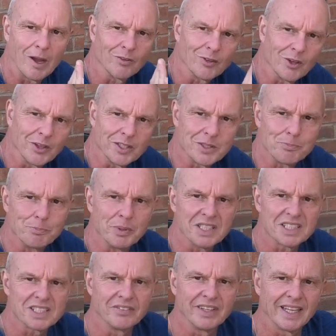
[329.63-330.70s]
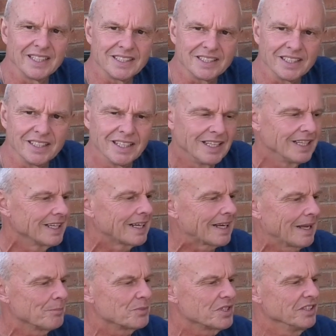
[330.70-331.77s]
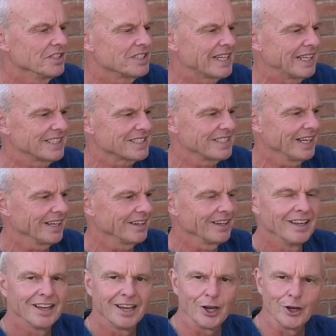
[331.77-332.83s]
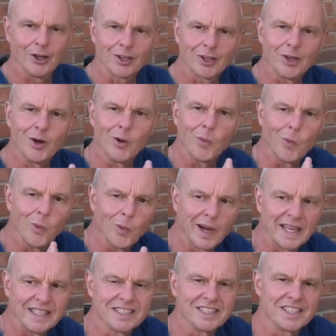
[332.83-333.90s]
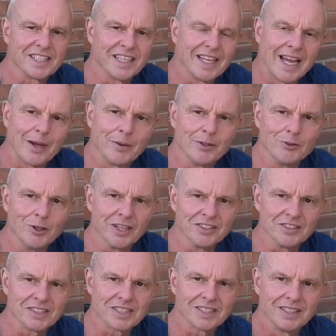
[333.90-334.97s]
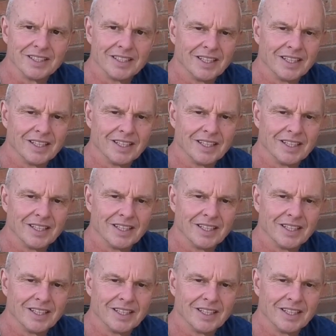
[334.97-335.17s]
I've got this beast of an engine clamped in the test stand and I can't wait to see how it runs.